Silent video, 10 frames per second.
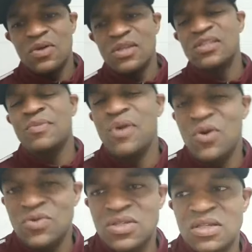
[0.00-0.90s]
What is he
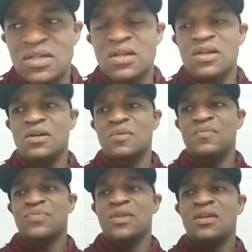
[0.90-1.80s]
posting?
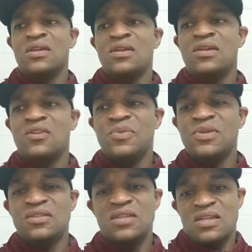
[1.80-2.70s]
Um, you know,
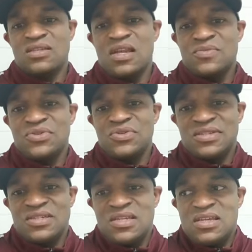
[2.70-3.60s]
because a lot of times you
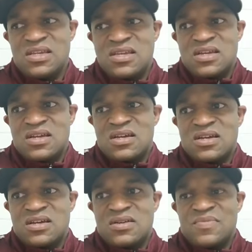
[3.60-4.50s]
can see
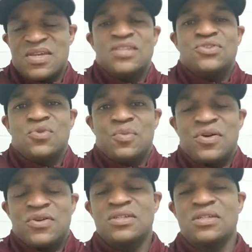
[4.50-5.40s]
um, into a
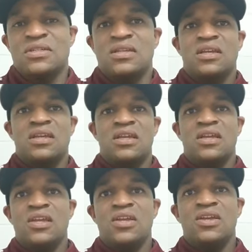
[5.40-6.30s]
person
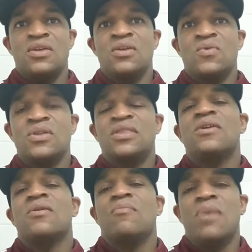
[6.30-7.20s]
and, and, what
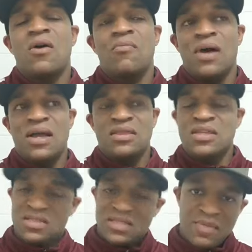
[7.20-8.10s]
they're about by
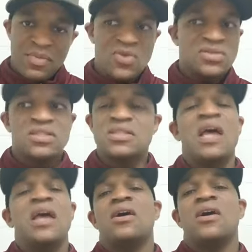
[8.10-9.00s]
things they post. It's
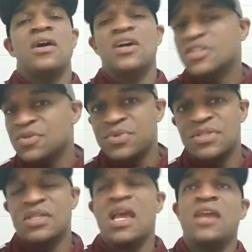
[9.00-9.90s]
not hundred
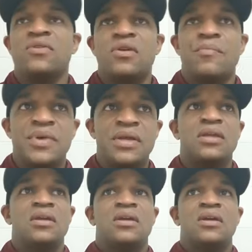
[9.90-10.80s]
percent accurate,
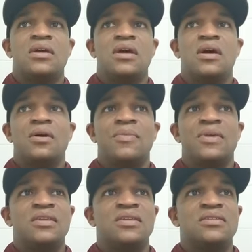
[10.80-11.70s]
but um,
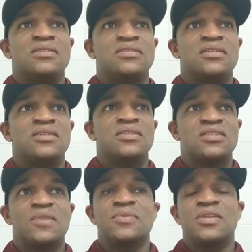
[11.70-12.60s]
it is it is
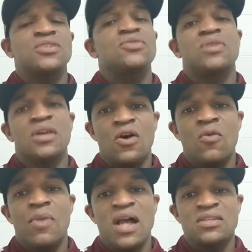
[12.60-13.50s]
something that you can
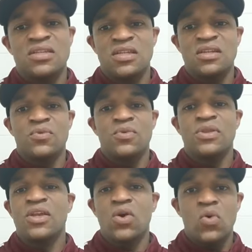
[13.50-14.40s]
go by to get a
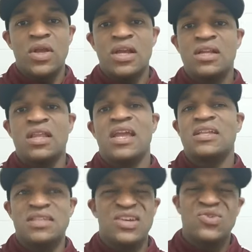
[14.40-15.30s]
really quick
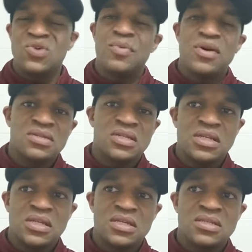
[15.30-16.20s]
glance at who a
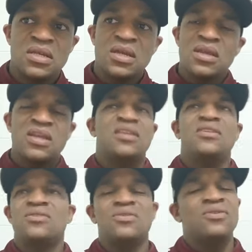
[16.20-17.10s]
person is, and
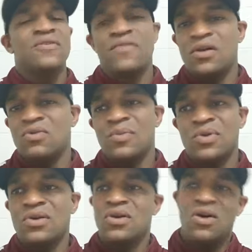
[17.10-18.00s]
then you know you can follow up
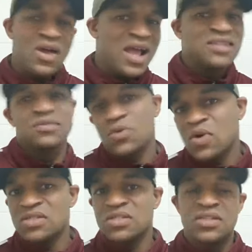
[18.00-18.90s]
on a call, ask some
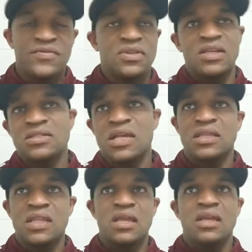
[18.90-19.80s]
questions, different things
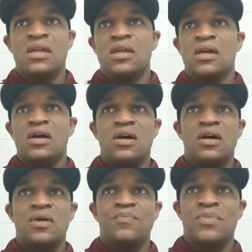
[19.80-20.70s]
like that.
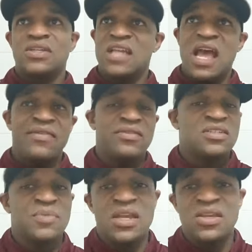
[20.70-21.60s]
Um, but as
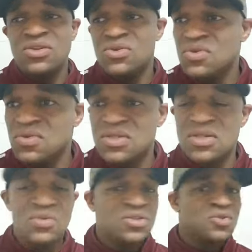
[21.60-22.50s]
athletes, man, use
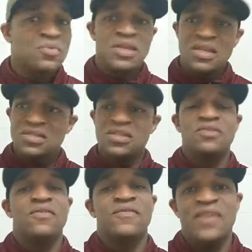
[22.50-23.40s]
social media to
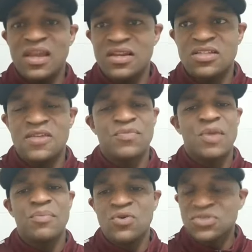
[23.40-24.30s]
your advantage
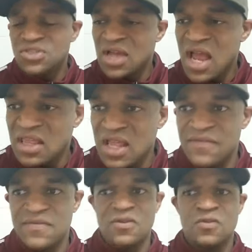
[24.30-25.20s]
post your
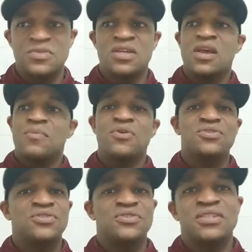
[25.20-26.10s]
highlight films,
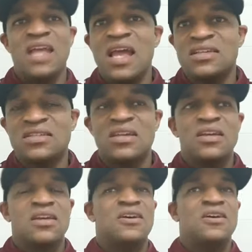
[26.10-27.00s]
post your stats,
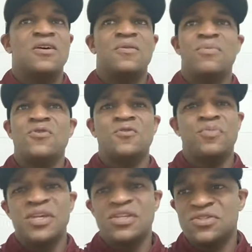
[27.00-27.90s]
um,
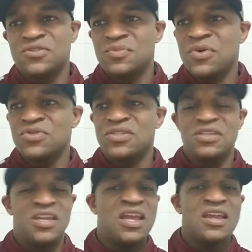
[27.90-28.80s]
post pictures,
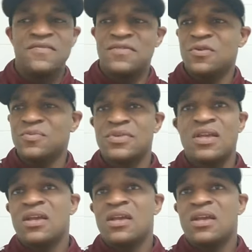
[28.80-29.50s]
post game film.